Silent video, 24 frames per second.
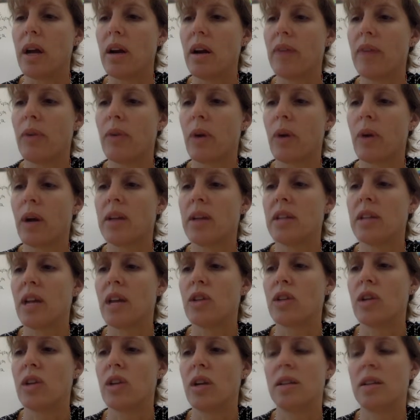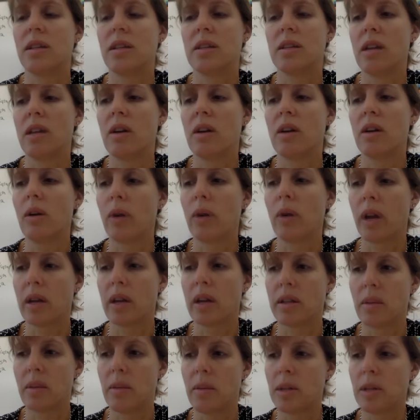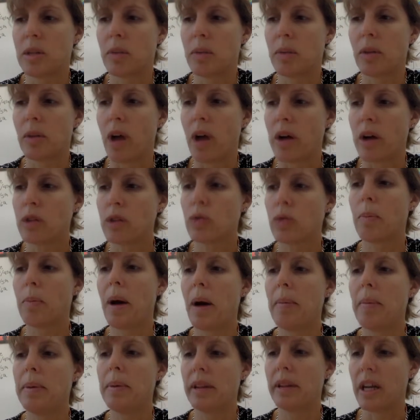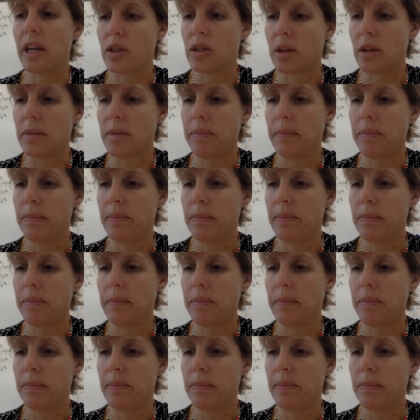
of organization is a single organism, which belongs to a population